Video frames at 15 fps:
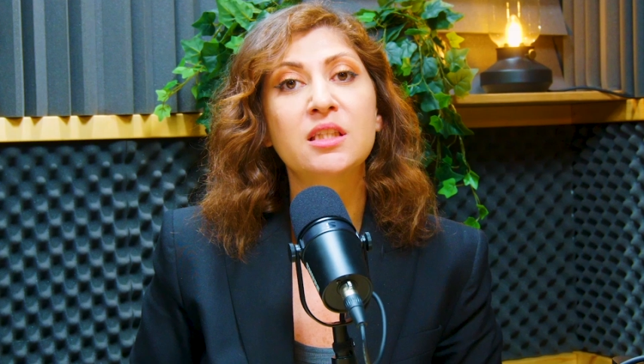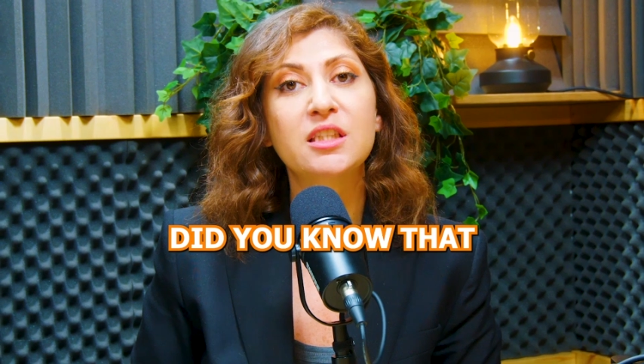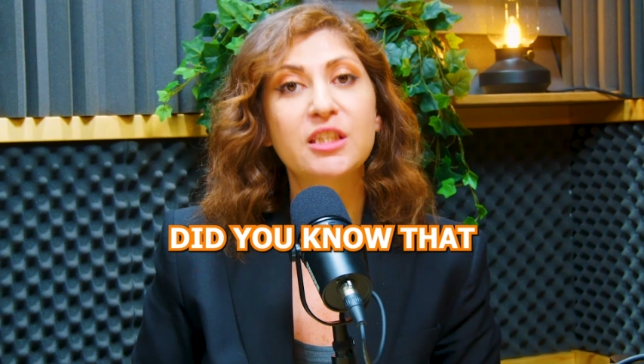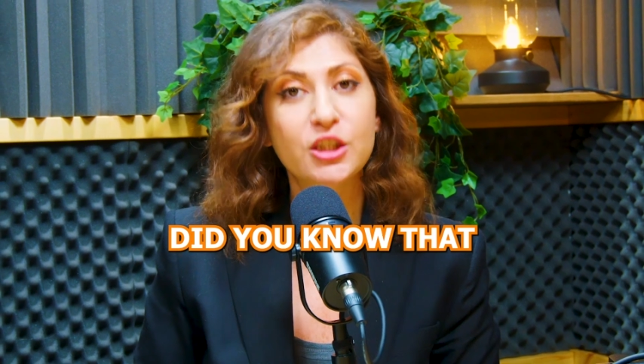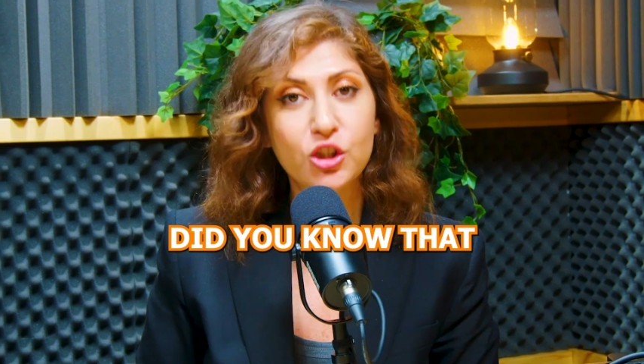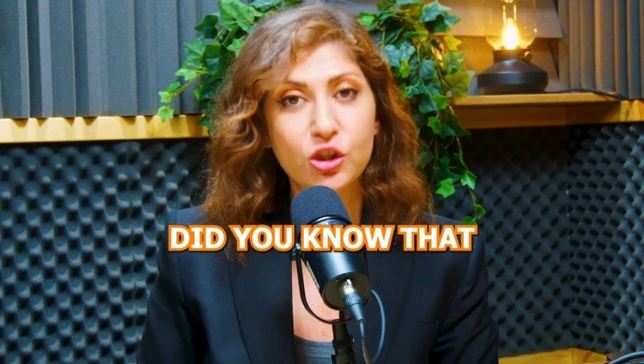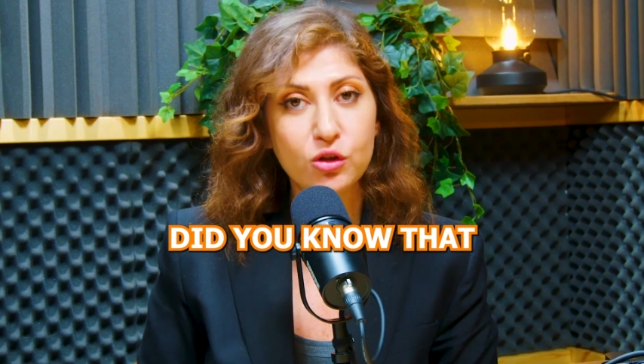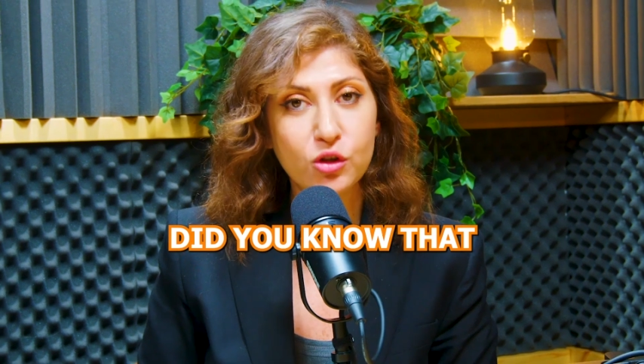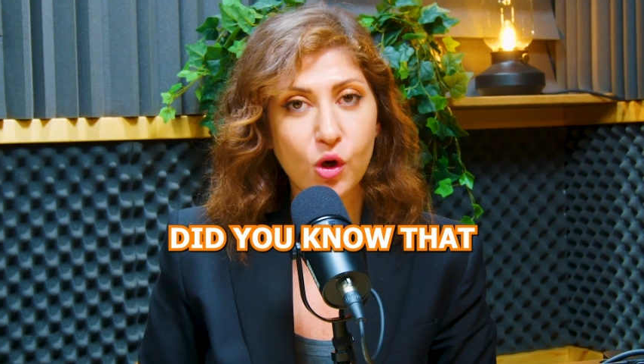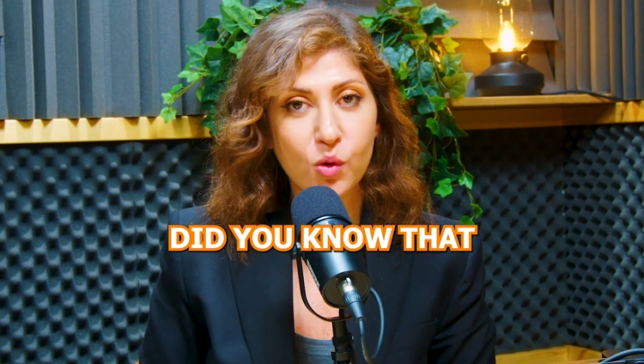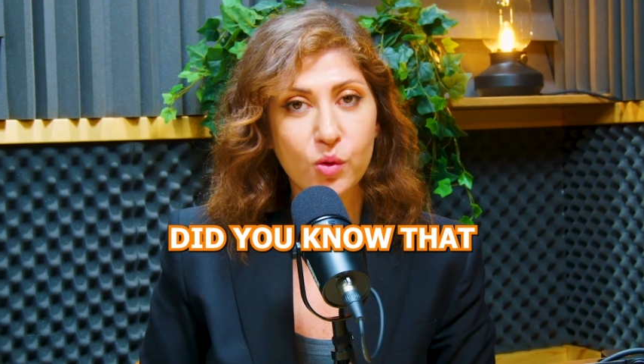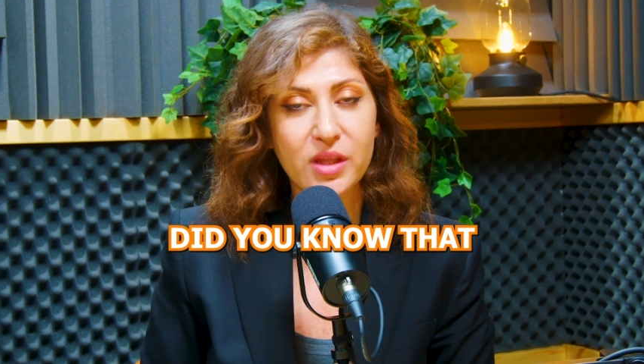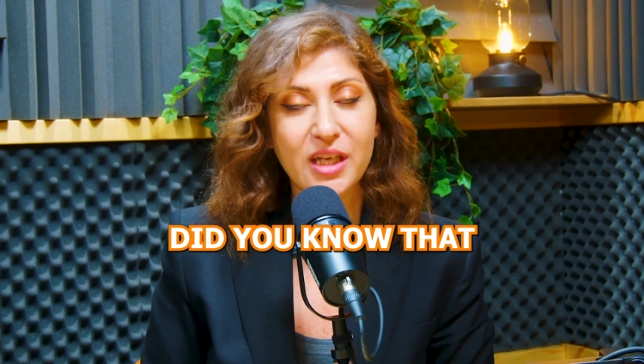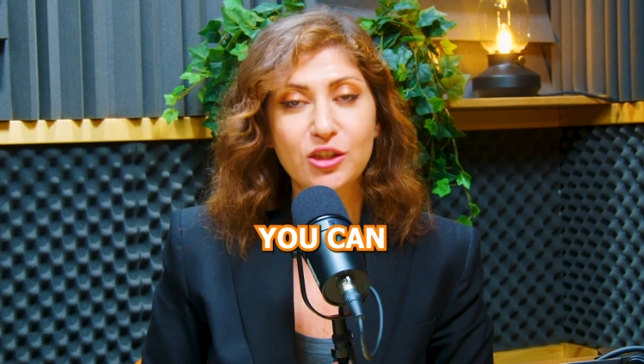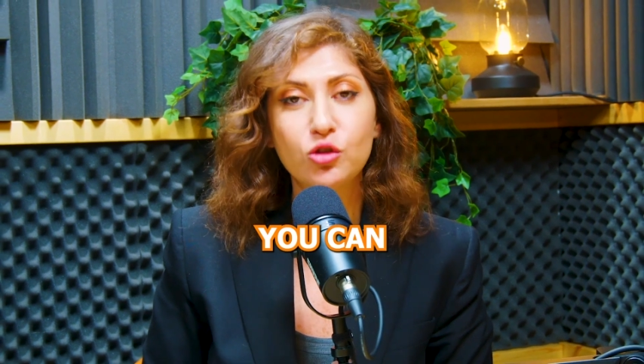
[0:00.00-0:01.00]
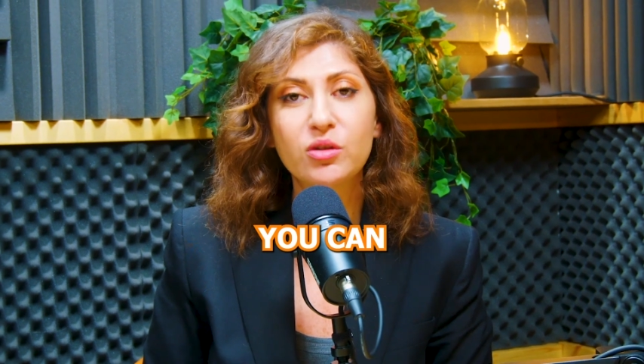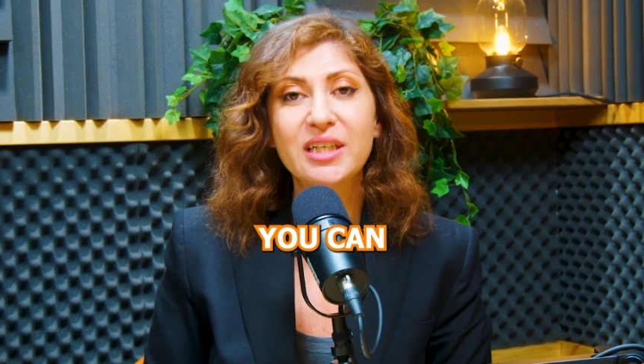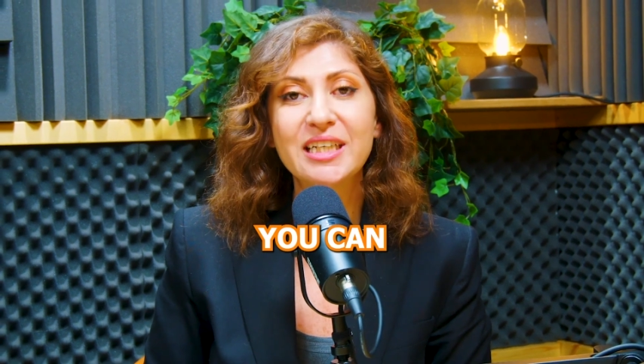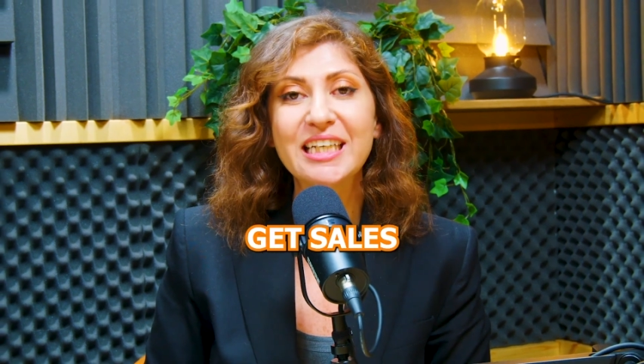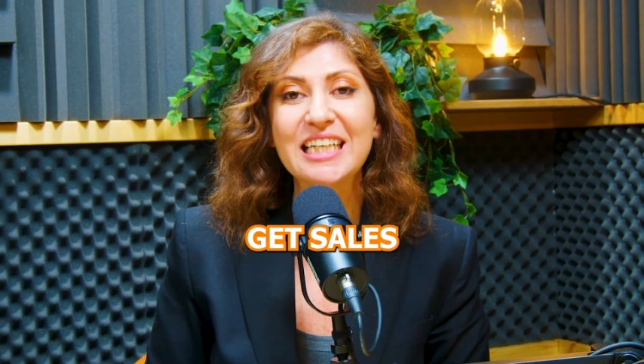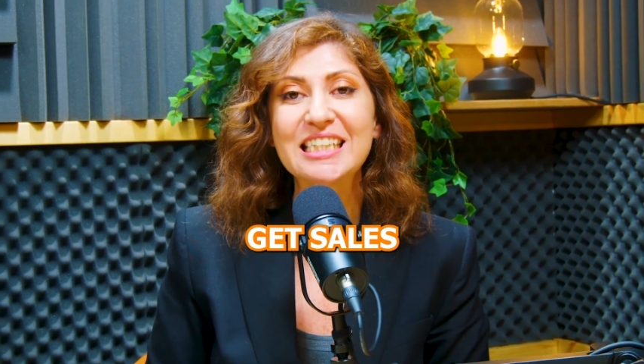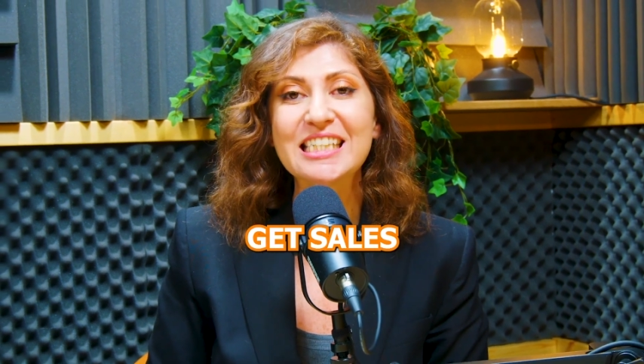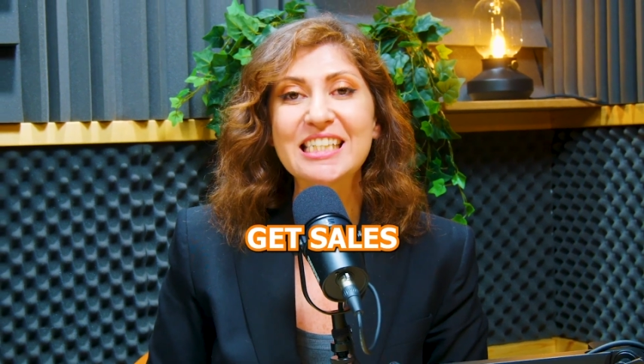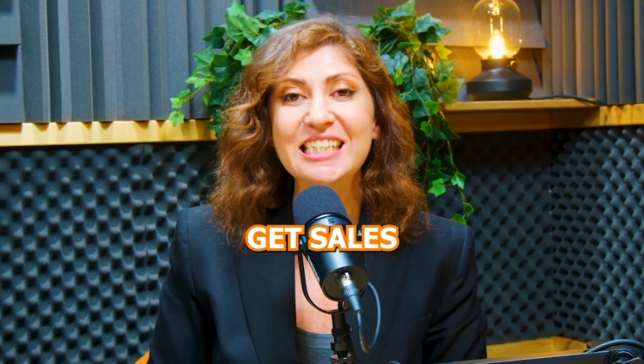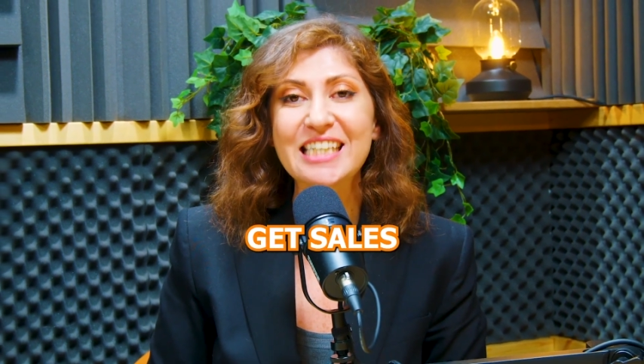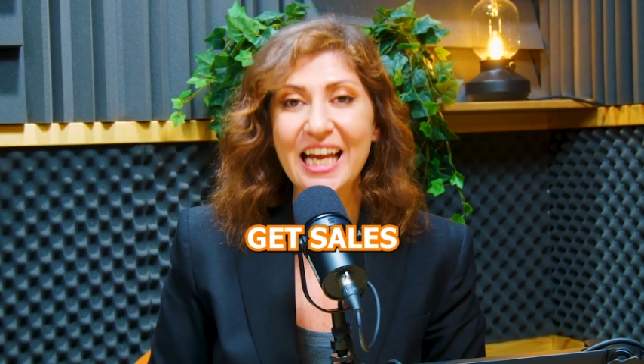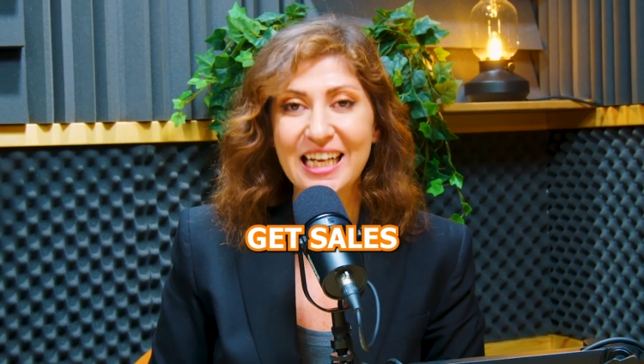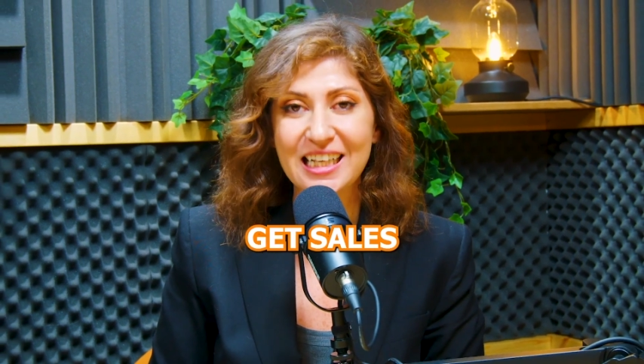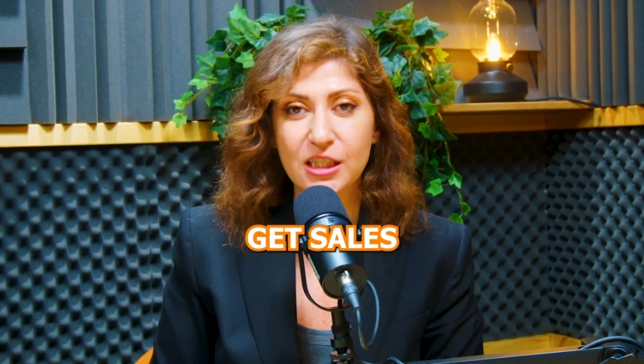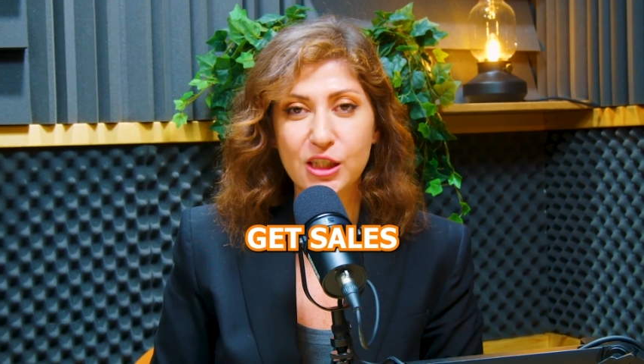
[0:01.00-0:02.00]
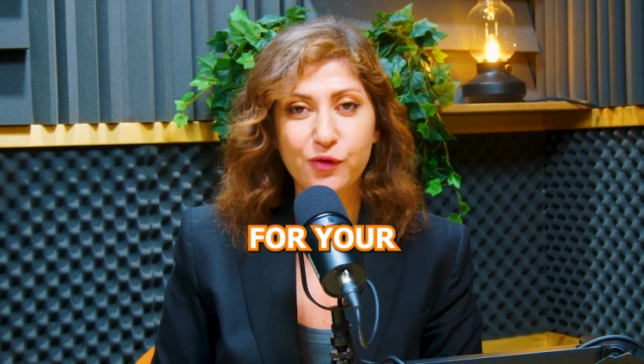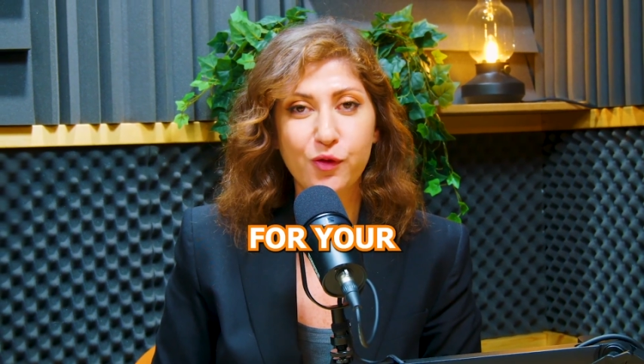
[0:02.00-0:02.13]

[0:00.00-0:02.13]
Did you know that you can get sales